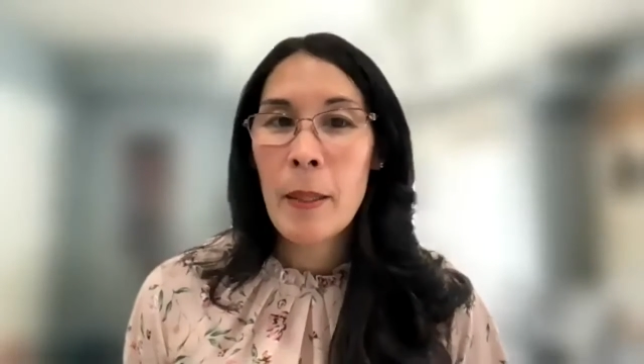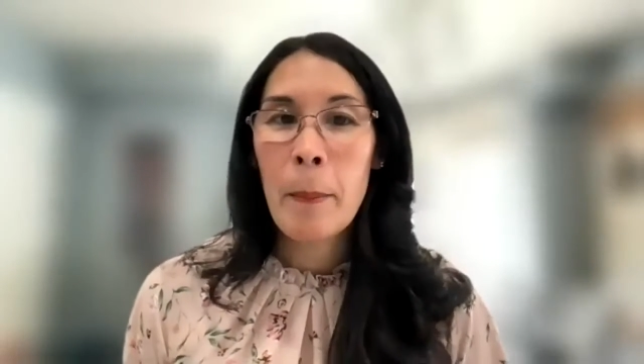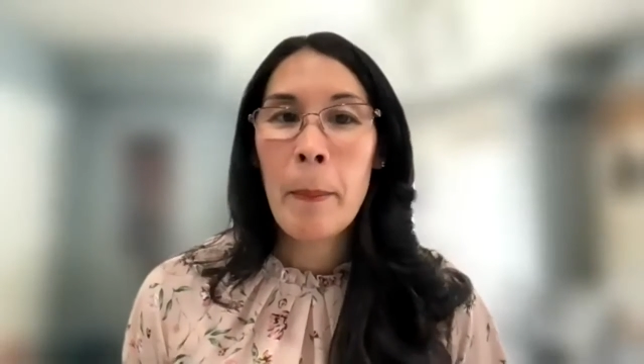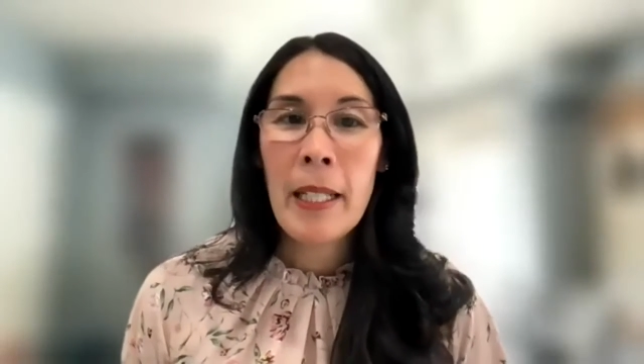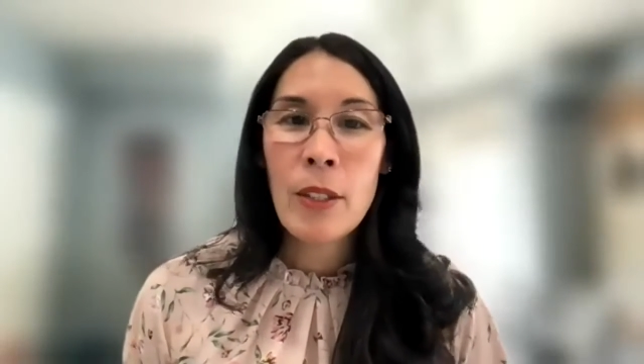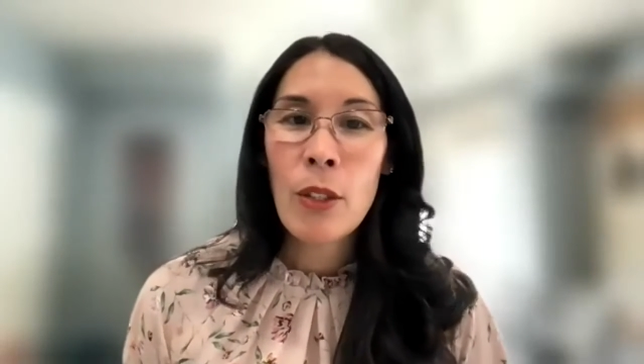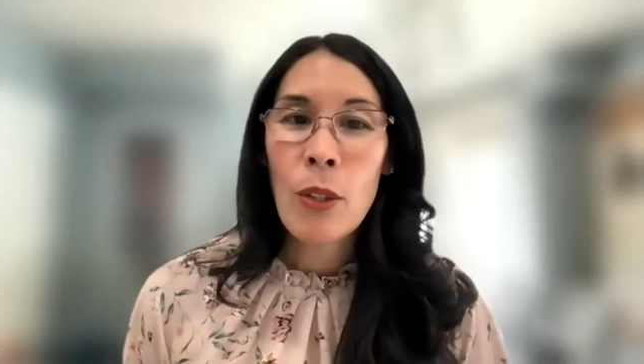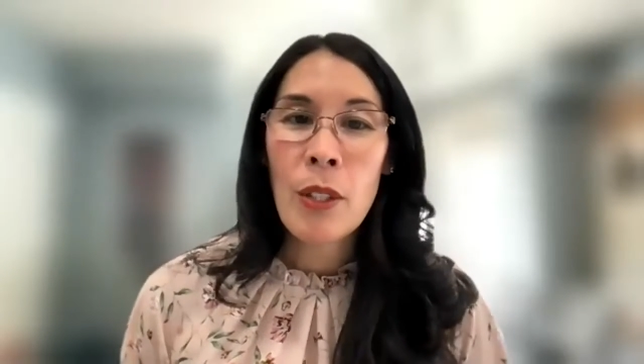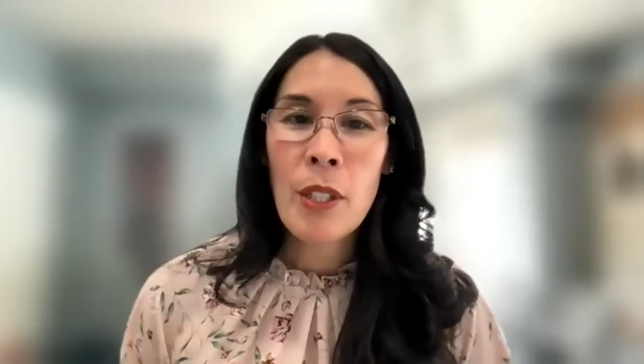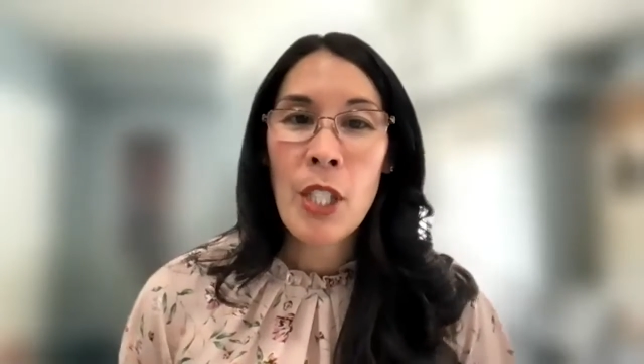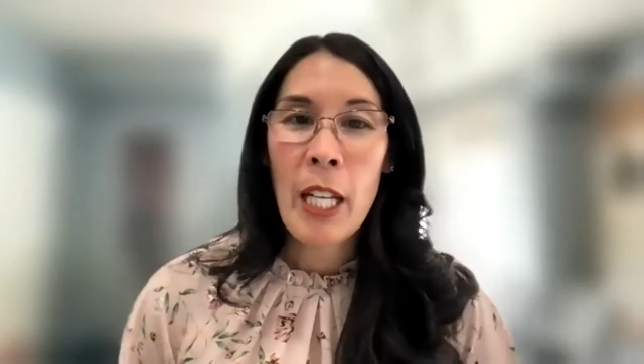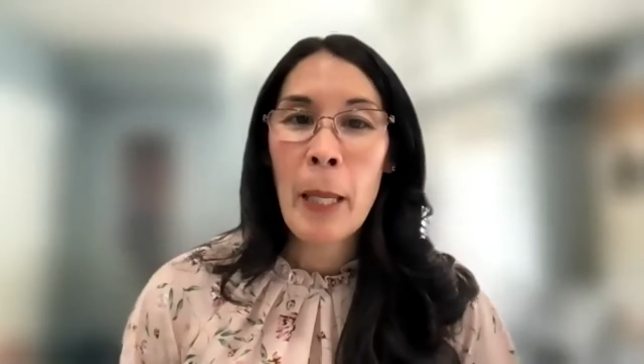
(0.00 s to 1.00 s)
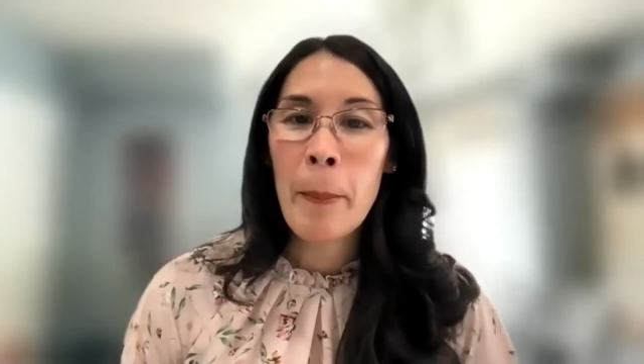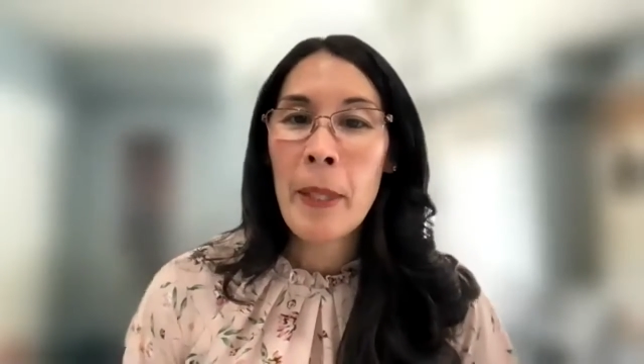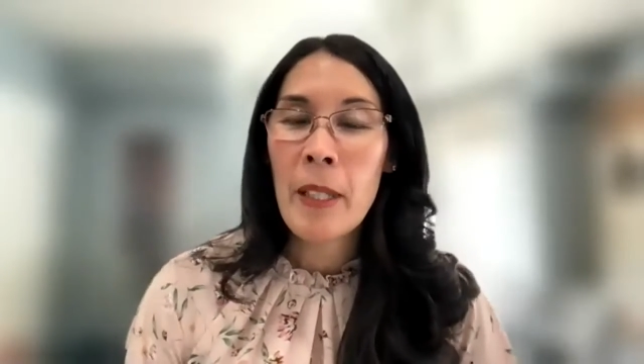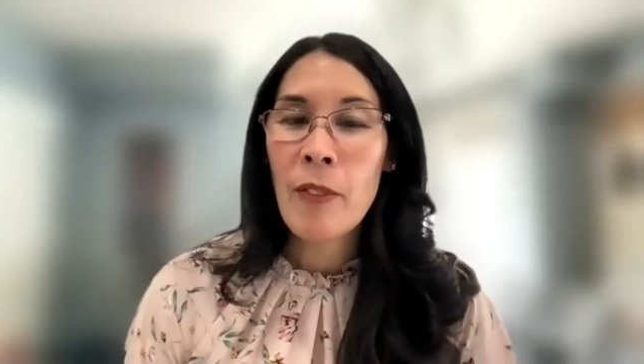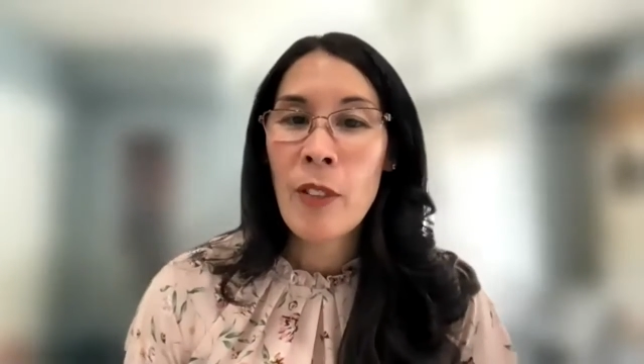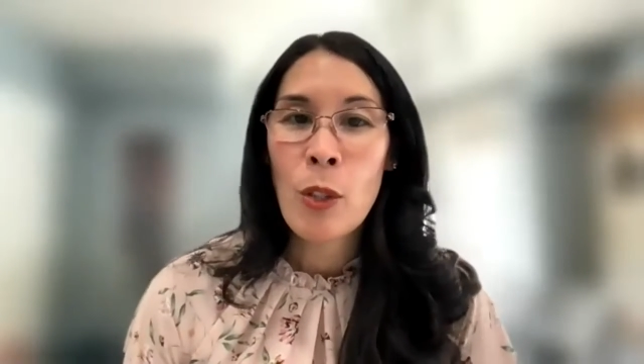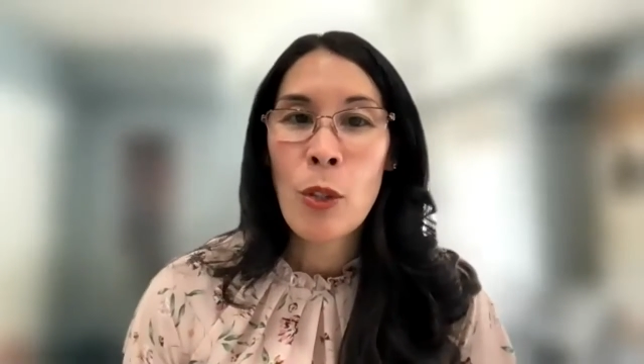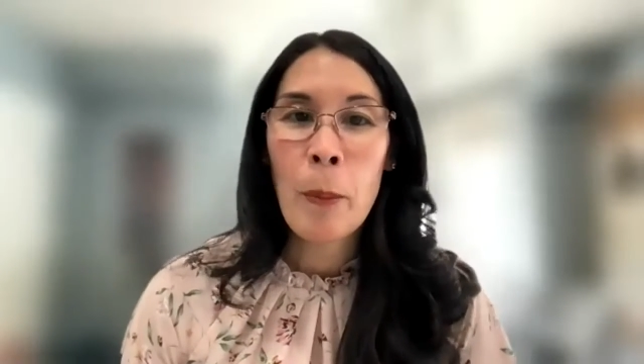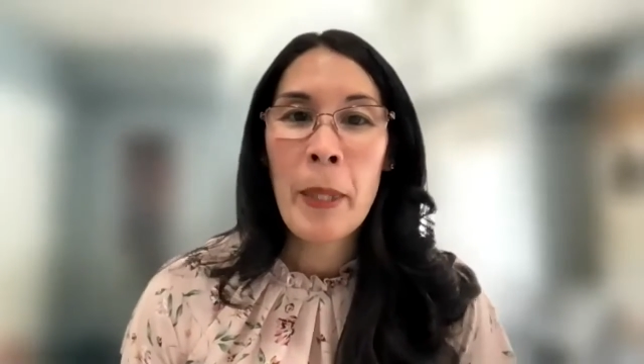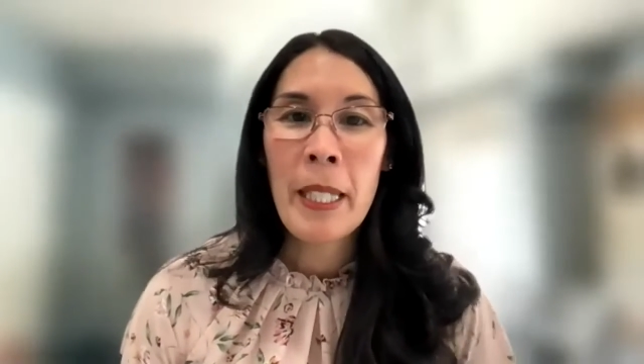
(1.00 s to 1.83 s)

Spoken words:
mentor, champion for so many